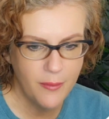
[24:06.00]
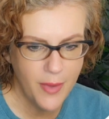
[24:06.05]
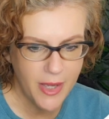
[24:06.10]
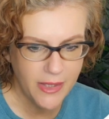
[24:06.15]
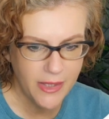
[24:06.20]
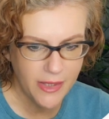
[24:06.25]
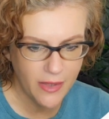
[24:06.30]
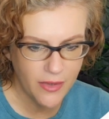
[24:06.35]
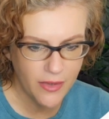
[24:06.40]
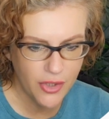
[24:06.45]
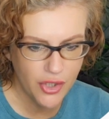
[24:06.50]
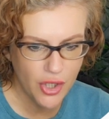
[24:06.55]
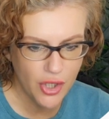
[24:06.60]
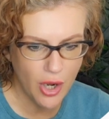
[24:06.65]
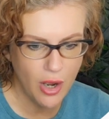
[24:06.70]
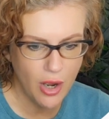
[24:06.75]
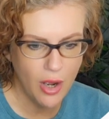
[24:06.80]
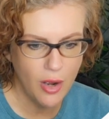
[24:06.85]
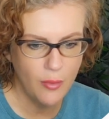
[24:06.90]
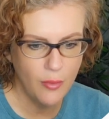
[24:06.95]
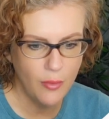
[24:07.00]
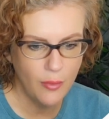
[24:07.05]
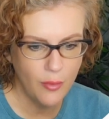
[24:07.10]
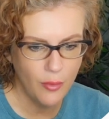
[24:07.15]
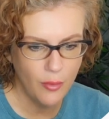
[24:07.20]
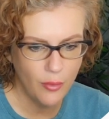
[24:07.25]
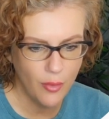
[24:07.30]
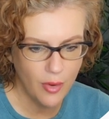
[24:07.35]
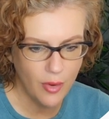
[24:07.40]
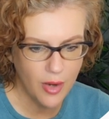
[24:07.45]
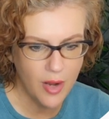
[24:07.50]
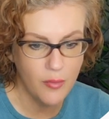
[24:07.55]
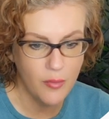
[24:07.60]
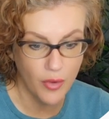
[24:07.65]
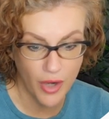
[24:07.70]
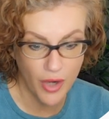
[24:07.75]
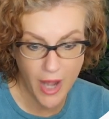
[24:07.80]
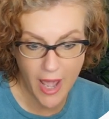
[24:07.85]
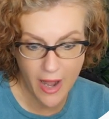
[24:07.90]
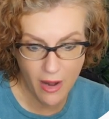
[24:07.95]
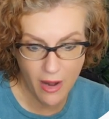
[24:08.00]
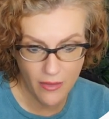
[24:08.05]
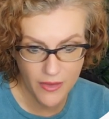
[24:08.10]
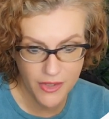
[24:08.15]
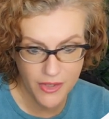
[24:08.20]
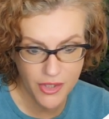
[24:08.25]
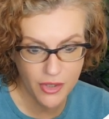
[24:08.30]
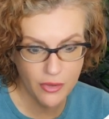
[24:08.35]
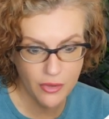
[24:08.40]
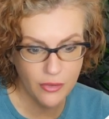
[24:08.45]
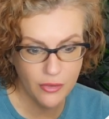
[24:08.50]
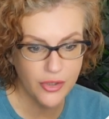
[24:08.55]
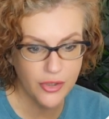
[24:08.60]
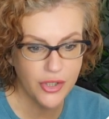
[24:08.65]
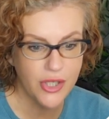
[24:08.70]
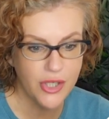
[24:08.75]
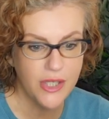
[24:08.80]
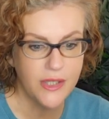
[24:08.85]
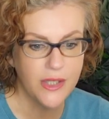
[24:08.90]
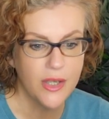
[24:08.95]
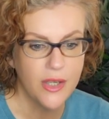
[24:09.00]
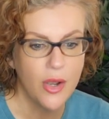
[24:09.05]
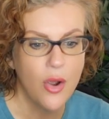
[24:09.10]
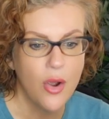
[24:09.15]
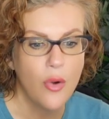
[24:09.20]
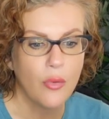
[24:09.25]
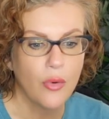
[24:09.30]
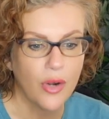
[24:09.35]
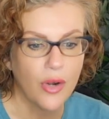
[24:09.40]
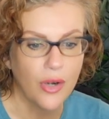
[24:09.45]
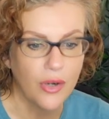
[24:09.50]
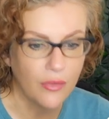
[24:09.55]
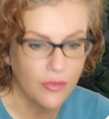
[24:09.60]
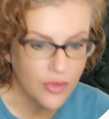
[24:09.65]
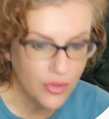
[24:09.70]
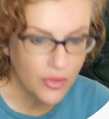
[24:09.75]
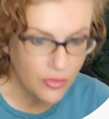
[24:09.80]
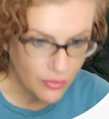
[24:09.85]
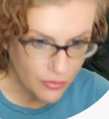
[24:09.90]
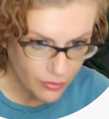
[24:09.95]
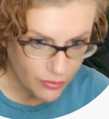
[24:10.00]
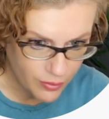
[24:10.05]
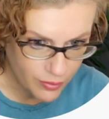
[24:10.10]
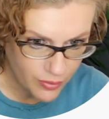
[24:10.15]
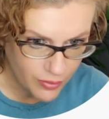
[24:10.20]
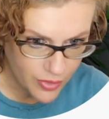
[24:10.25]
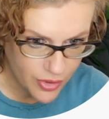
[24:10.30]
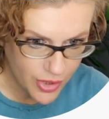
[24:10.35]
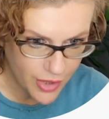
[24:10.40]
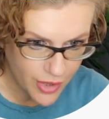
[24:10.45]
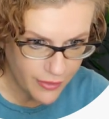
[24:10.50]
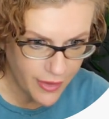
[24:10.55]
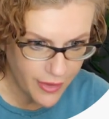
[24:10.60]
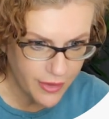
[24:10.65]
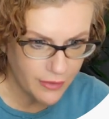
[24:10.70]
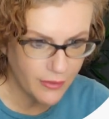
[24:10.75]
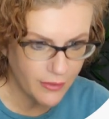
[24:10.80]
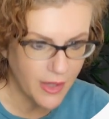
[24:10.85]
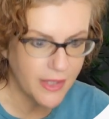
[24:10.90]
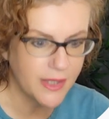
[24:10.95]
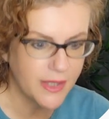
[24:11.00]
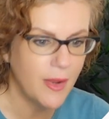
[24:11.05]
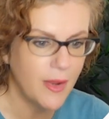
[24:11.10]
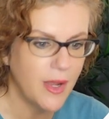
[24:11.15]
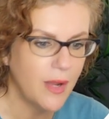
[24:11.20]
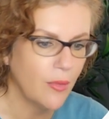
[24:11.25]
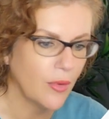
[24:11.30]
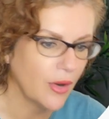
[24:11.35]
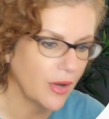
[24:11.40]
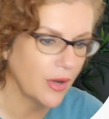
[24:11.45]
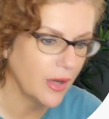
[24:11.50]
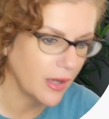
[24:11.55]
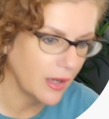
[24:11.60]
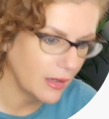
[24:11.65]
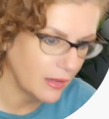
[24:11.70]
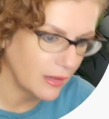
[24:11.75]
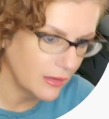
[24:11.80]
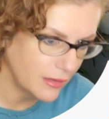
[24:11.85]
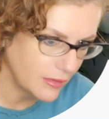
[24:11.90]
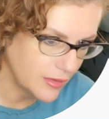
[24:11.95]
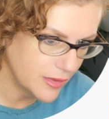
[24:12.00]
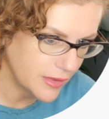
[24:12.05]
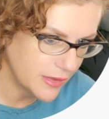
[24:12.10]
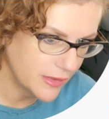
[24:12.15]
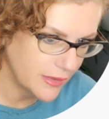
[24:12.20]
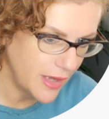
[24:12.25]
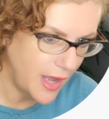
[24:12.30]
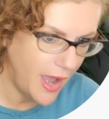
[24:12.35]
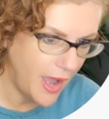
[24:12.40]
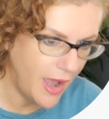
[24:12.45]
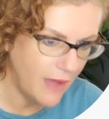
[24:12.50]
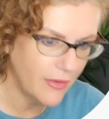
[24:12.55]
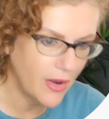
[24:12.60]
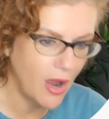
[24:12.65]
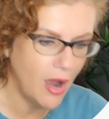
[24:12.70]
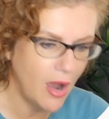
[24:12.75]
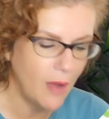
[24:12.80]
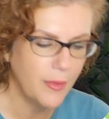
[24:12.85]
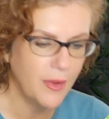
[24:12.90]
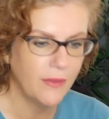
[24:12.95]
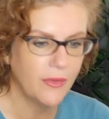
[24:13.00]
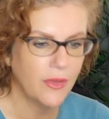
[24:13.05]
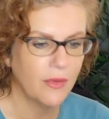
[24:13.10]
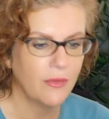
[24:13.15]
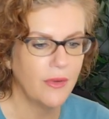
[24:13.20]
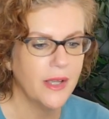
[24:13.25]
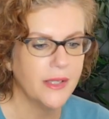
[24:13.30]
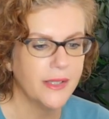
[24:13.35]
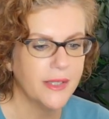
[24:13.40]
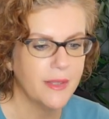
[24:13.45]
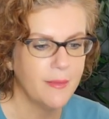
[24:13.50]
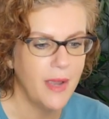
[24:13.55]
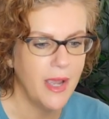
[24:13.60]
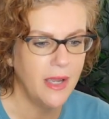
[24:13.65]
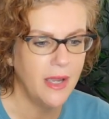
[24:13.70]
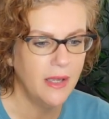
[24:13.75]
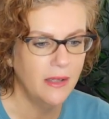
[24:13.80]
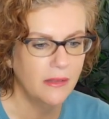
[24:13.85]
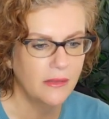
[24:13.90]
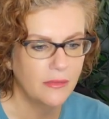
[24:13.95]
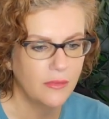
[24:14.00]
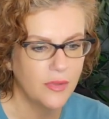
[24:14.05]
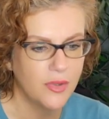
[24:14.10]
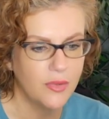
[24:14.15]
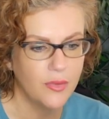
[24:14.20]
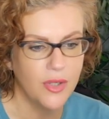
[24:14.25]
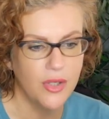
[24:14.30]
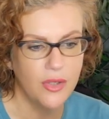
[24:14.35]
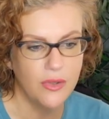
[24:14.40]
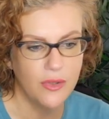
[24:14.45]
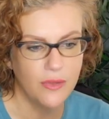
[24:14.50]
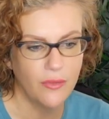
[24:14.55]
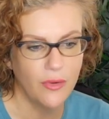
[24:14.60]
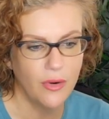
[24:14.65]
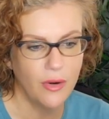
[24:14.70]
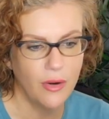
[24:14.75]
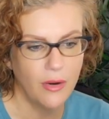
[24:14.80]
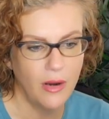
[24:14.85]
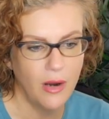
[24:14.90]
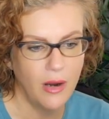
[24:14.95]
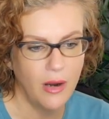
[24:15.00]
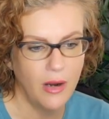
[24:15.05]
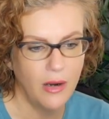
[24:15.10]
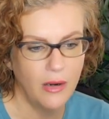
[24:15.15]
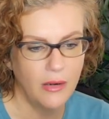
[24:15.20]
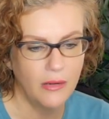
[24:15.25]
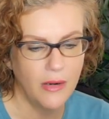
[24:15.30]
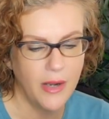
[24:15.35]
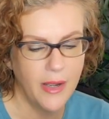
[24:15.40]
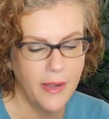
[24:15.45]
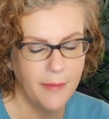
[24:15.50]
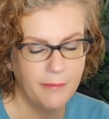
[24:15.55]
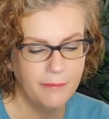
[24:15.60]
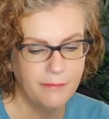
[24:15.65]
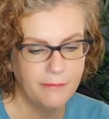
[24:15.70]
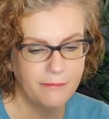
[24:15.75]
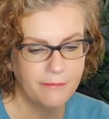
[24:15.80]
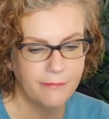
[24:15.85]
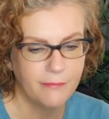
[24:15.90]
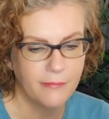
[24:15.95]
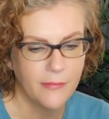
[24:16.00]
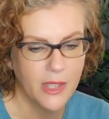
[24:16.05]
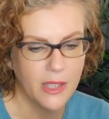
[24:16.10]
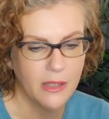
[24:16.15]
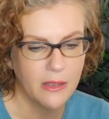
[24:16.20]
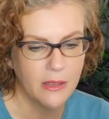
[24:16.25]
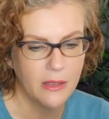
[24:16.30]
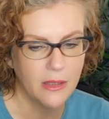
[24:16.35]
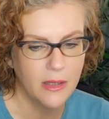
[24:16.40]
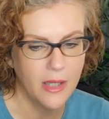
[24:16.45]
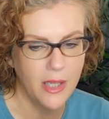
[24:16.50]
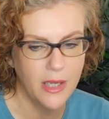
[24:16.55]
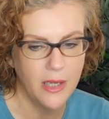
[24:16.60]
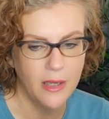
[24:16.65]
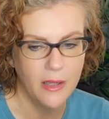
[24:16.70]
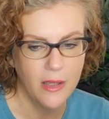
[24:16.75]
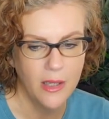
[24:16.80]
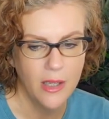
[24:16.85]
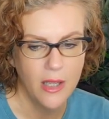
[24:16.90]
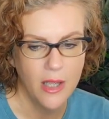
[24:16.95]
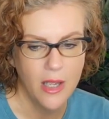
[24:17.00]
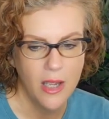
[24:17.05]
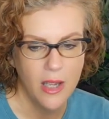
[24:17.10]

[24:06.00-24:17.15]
Based on the job, we're going to add all this to Google Sheets. We're going to generate the resume. We're going to have a copy of the resume, which we can use for our thing.